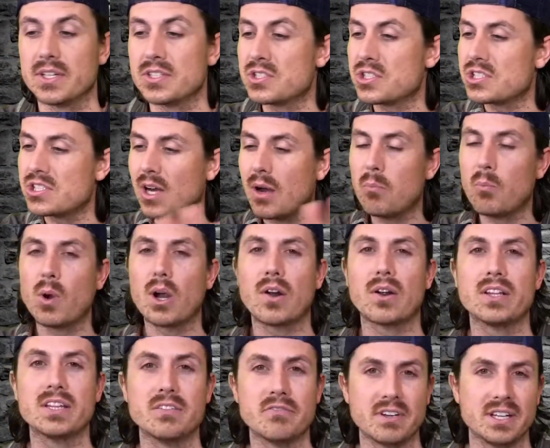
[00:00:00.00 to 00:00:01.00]
somewhere in
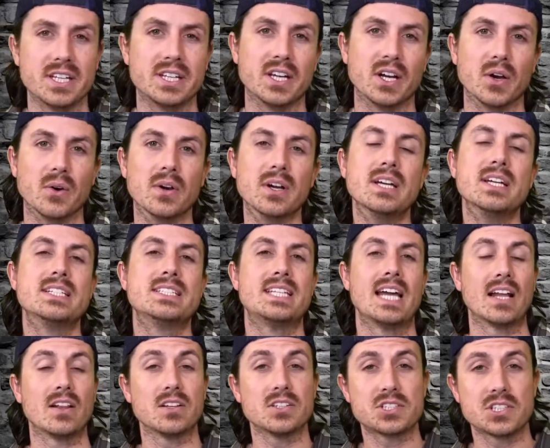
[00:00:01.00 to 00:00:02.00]
the video,
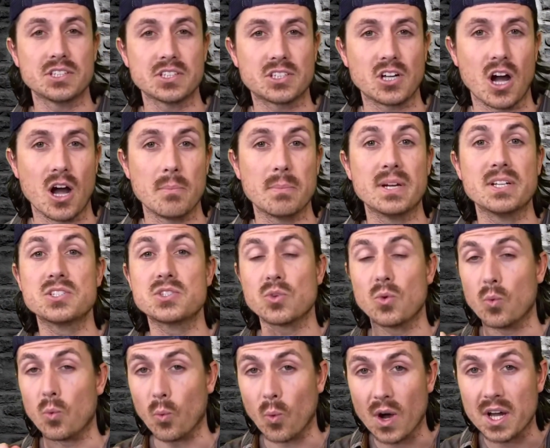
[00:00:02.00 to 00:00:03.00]
tell us in the comments
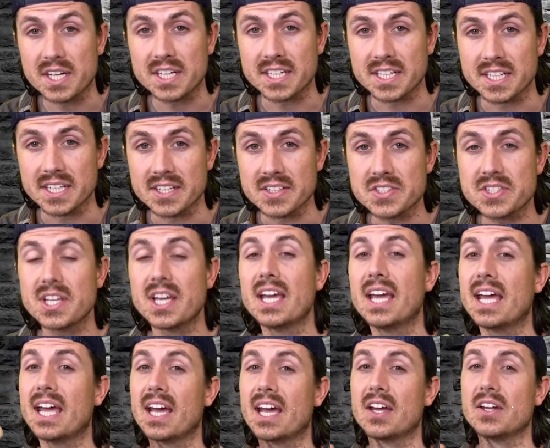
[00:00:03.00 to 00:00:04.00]
what it is
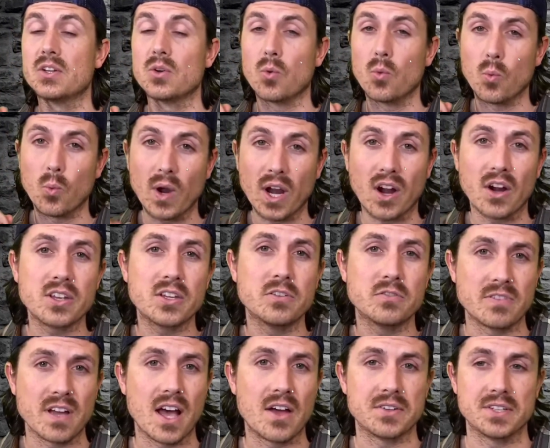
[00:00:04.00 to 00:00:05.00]
and where you
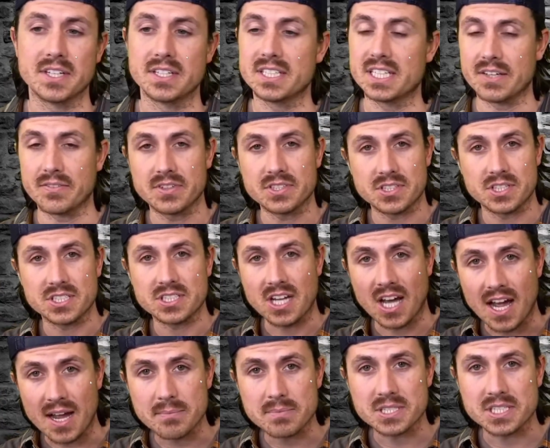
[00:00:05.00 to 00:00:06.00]
found it. Give us the
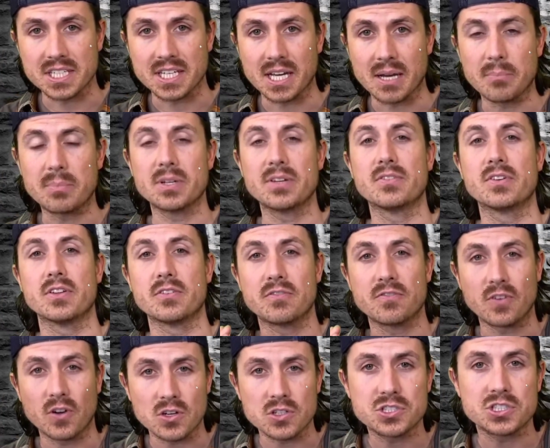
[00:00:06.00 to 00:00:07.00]
timestamp, and if you're the
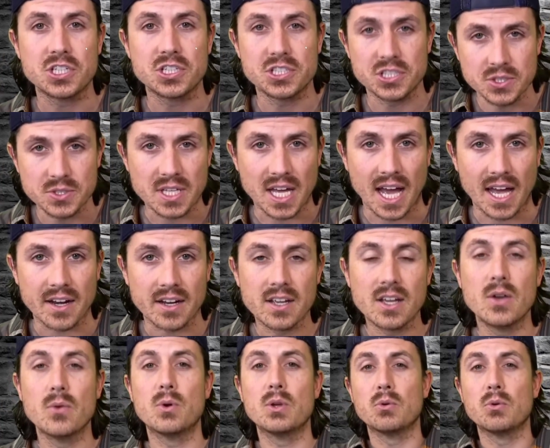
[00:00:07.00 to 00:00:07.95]
first to do that, we will